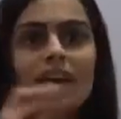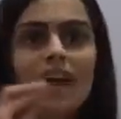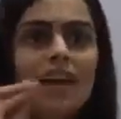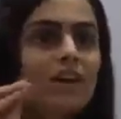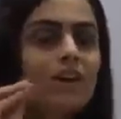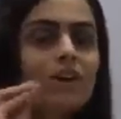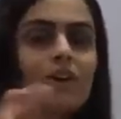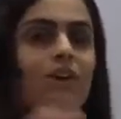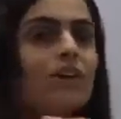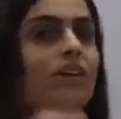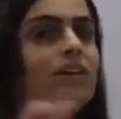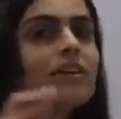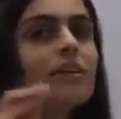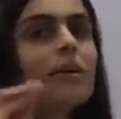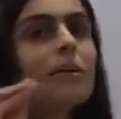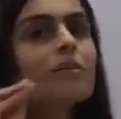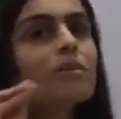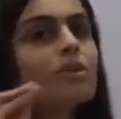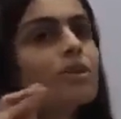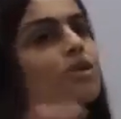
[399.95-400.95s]
and I couldn't
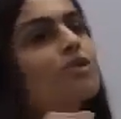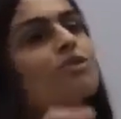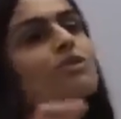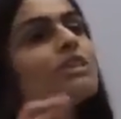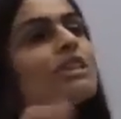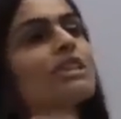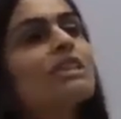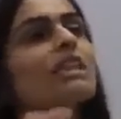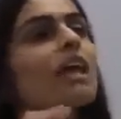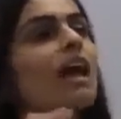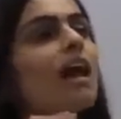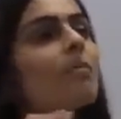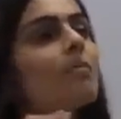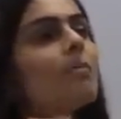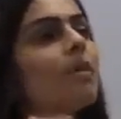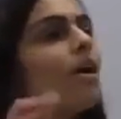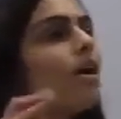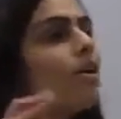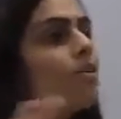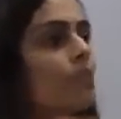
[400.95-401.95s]
choose
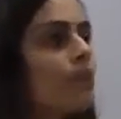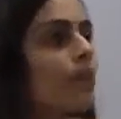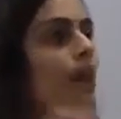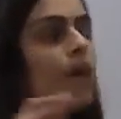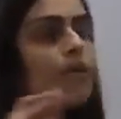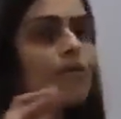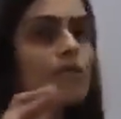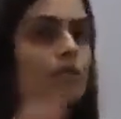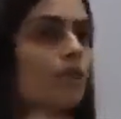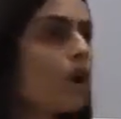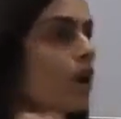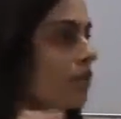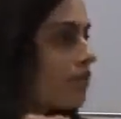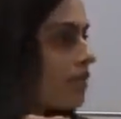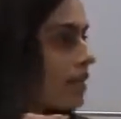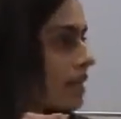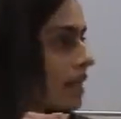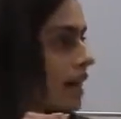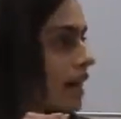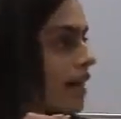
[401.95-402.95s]
Islam without
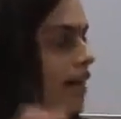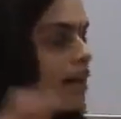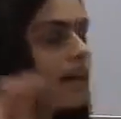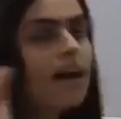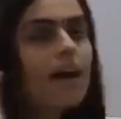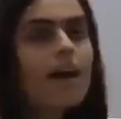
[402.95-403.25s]
resolving that.